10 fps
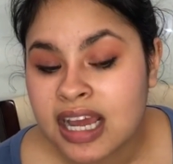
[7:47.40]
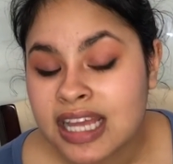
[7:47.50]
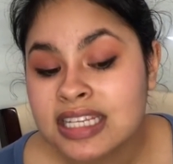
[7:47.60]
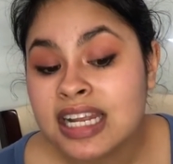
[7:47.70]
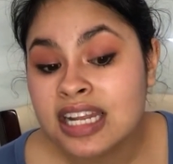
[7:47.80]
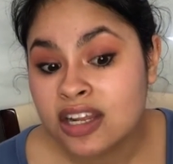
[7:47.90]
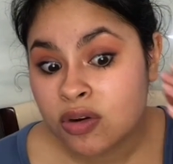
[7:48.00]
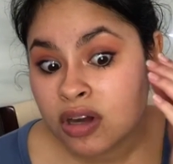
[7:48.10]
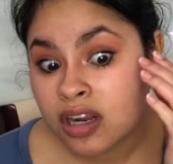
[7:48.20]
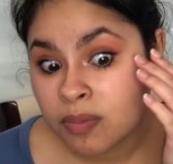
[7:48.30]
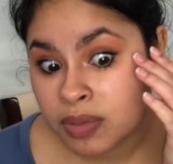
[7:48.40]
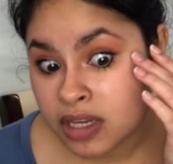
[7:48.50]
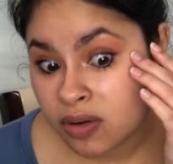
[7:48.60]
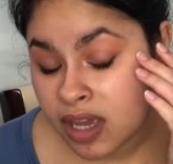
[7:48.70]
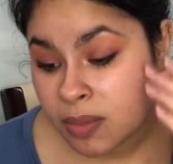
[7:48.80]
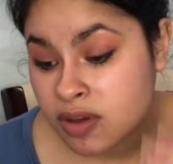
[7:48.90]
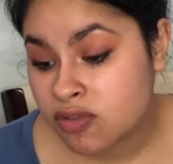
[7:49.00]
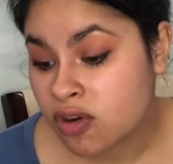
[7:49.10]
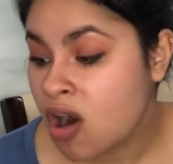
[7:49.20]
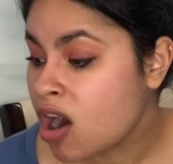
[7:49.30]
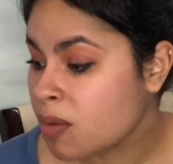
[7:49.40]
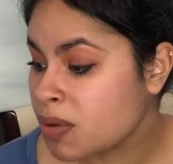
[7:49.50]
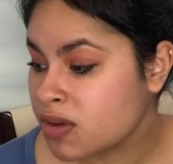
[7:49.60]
It's a little clumpy, don't get me wrong,